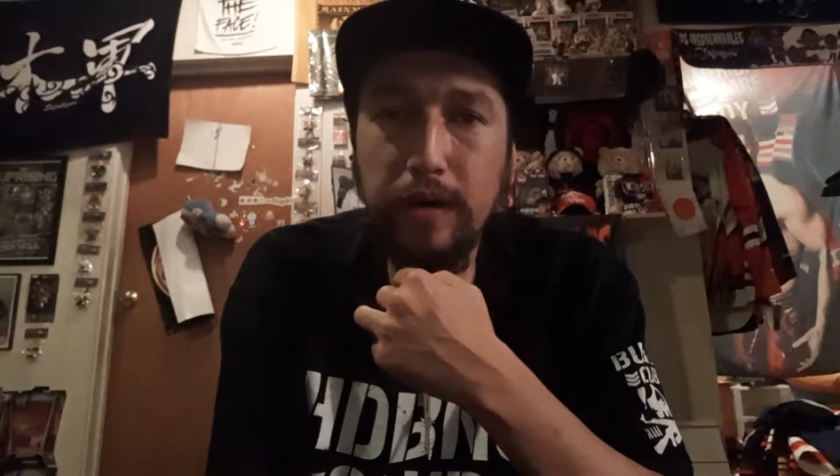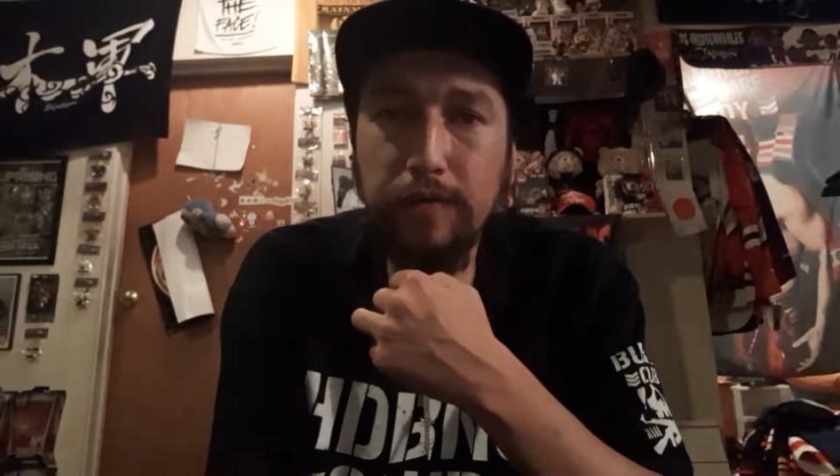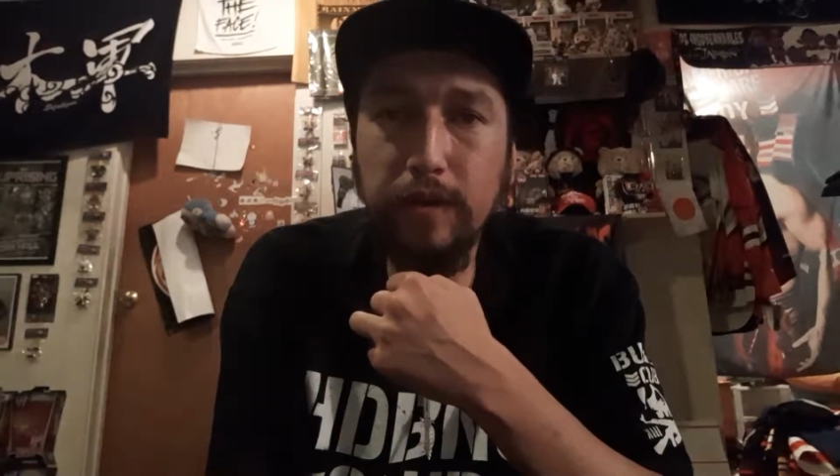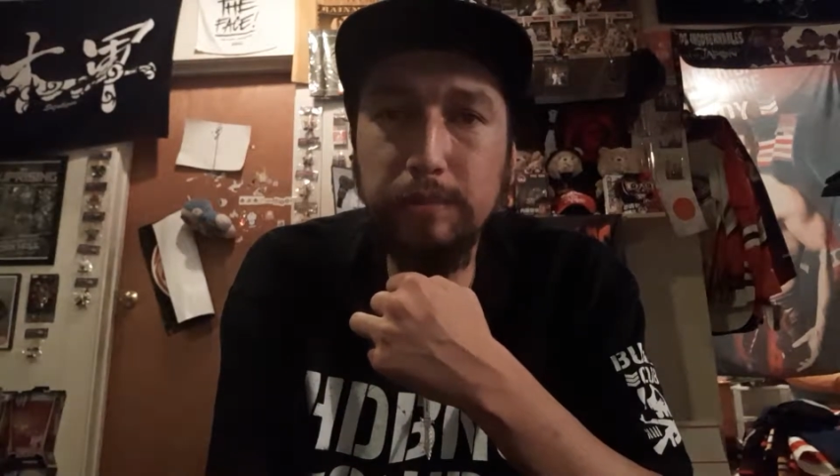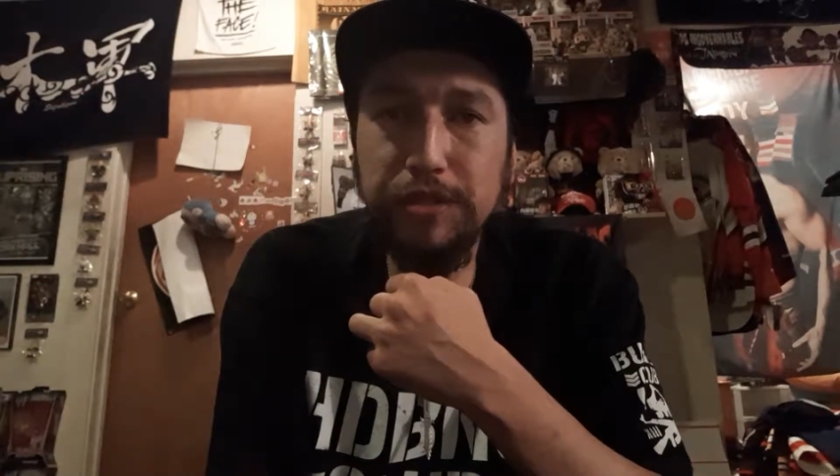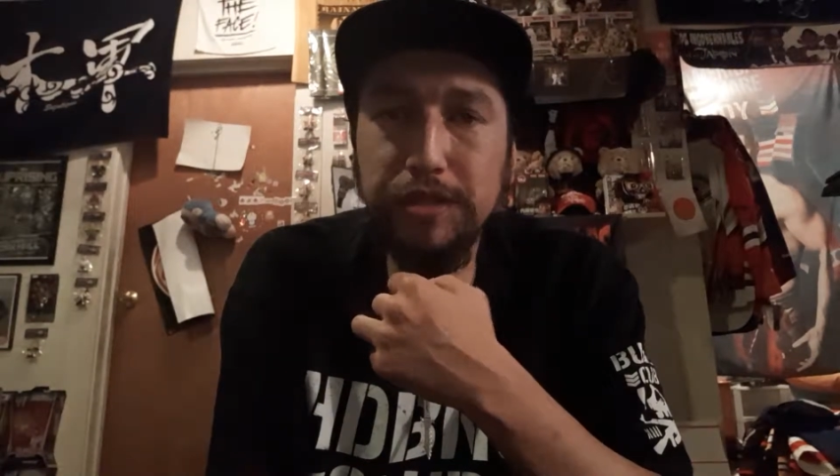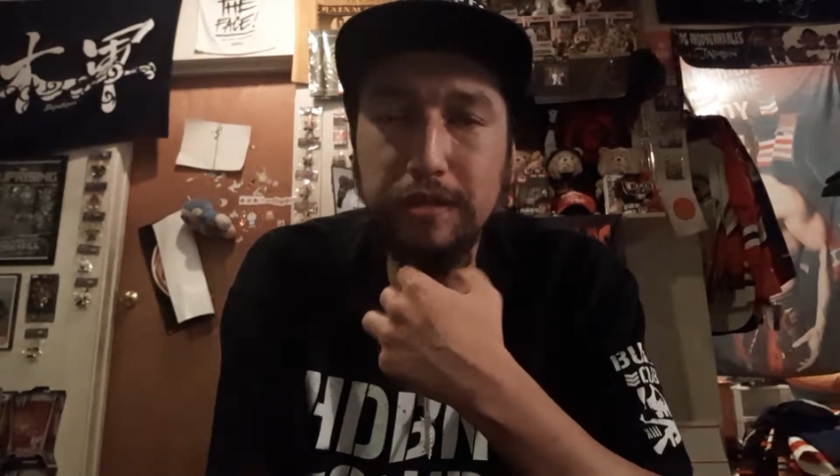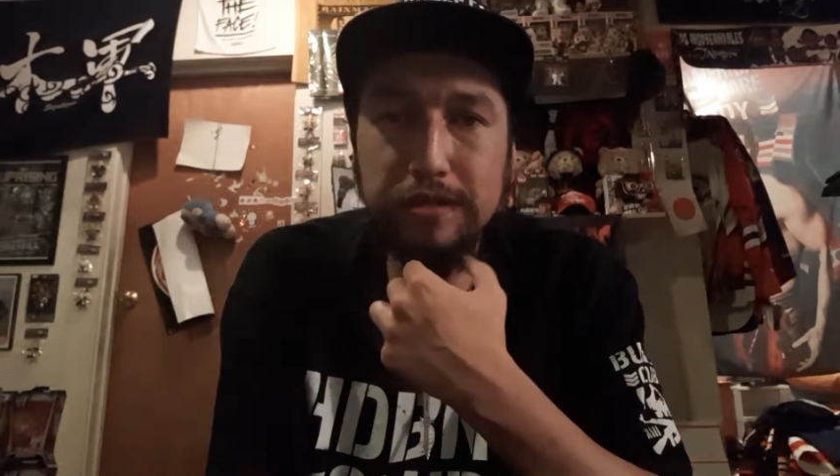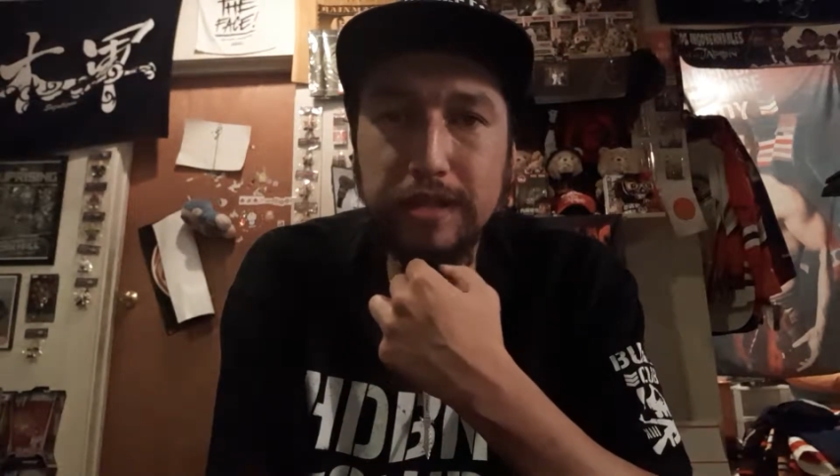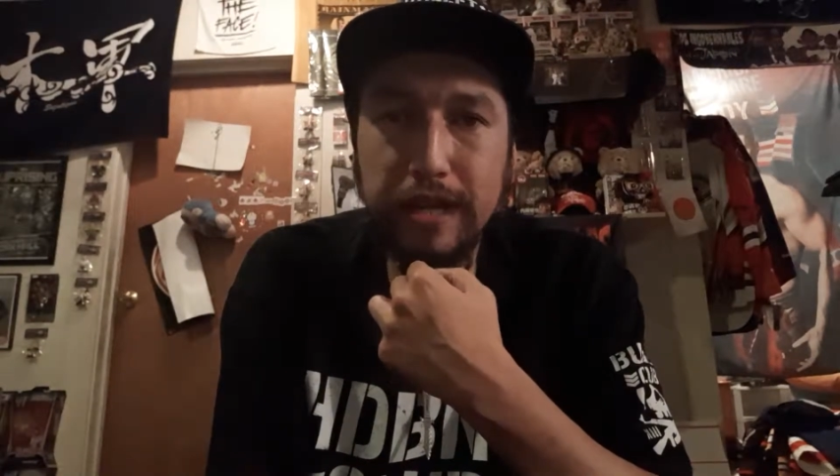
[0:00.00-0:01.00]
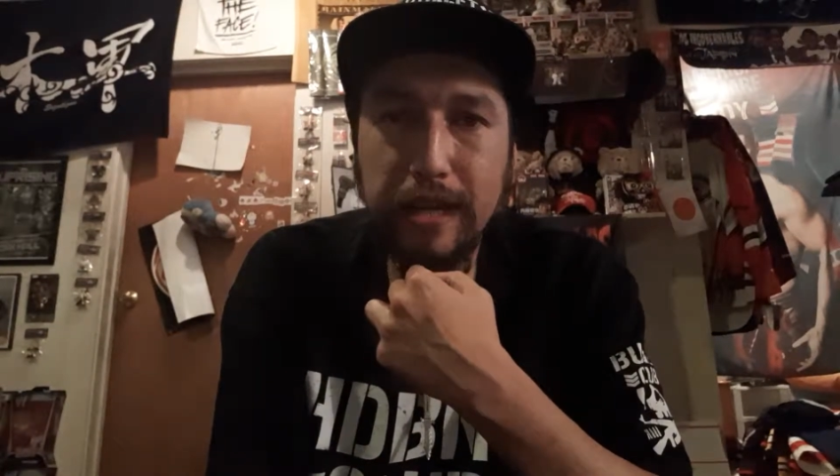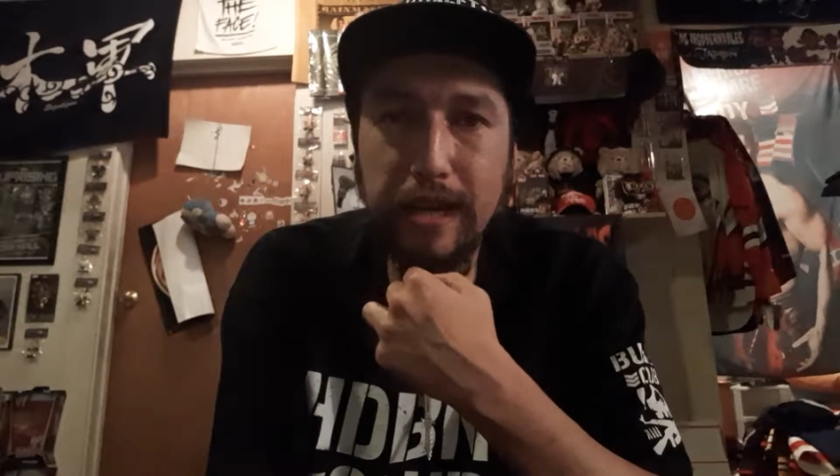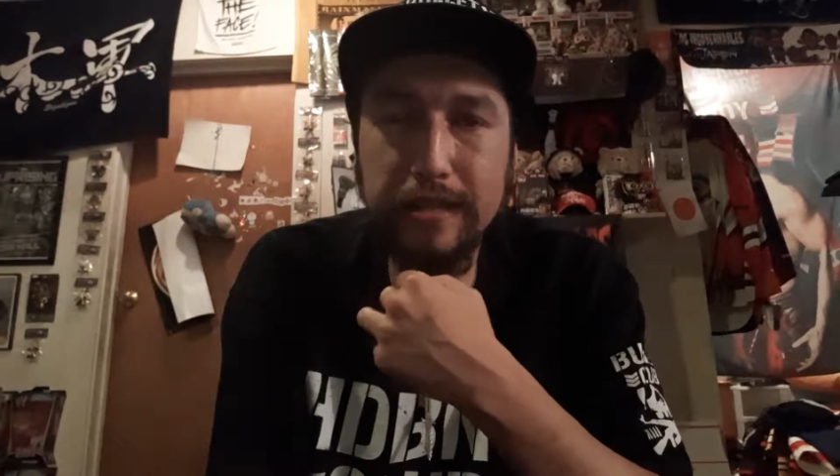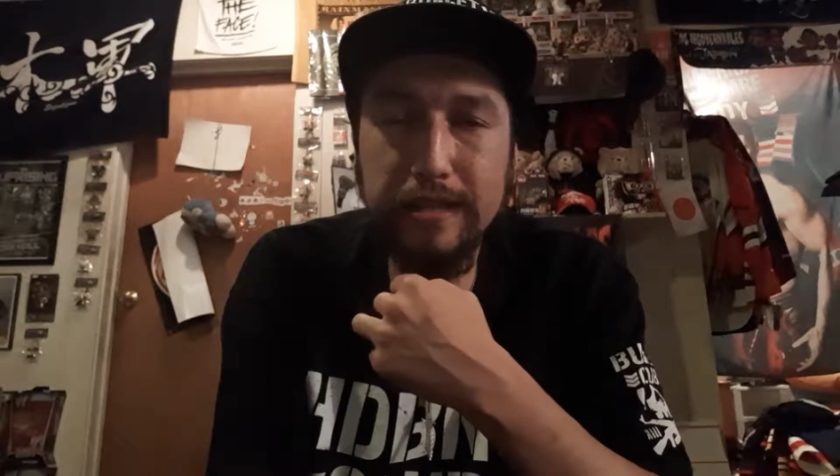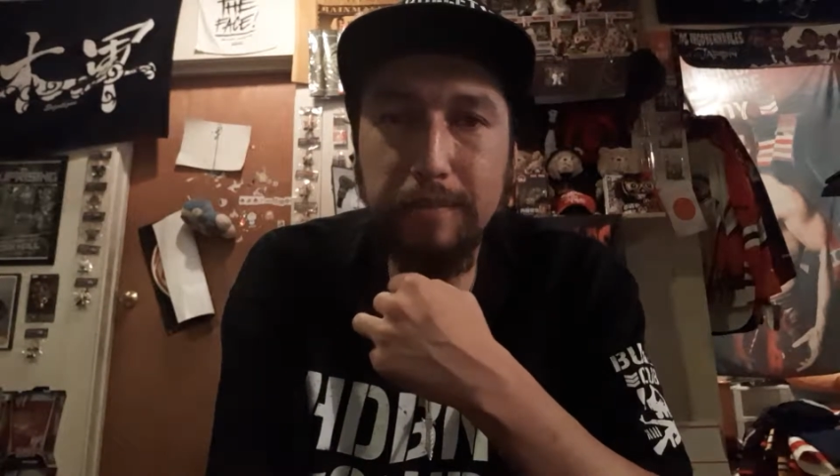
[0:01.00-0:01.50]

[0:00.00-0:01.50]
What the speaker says: framed shirts that I got,